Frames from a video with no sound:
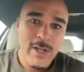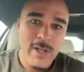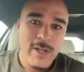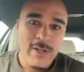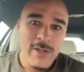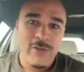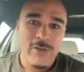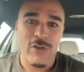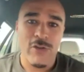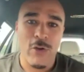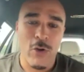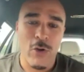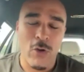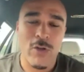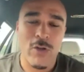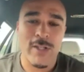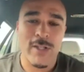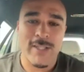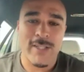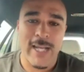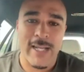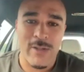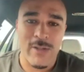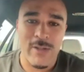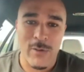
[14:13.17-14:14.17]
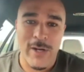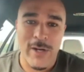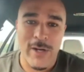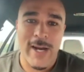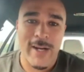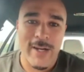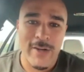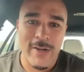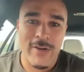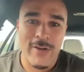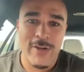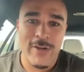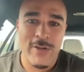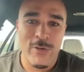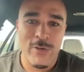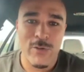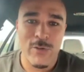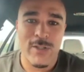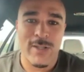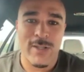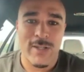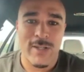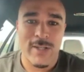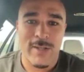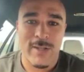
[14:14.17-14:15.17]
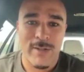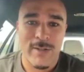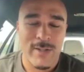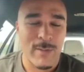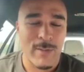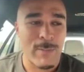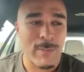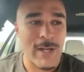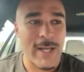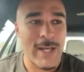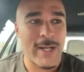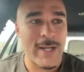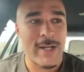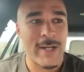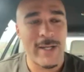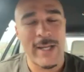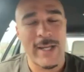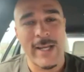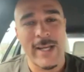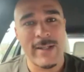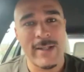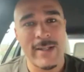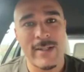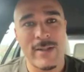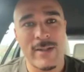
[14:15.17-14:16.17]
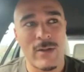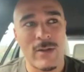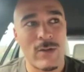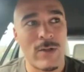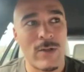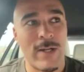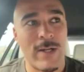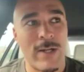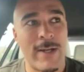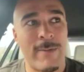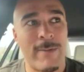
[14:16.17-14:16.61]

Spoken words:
because that's what Ireland are used to playing against. So